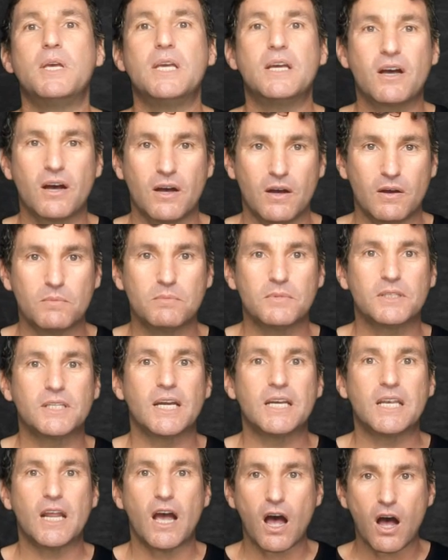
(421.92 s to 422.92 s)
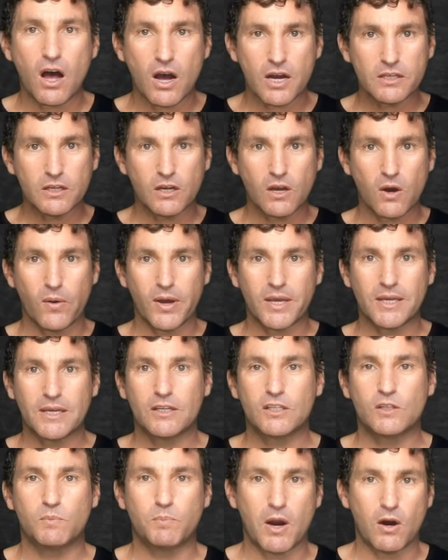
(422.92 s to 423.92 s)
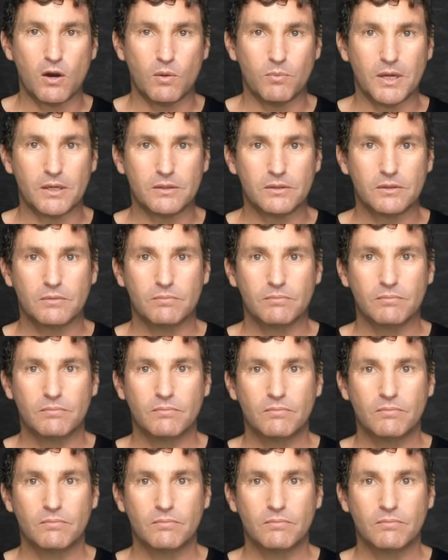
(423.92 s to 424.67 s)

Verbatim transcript: becomes an ongoing experiment.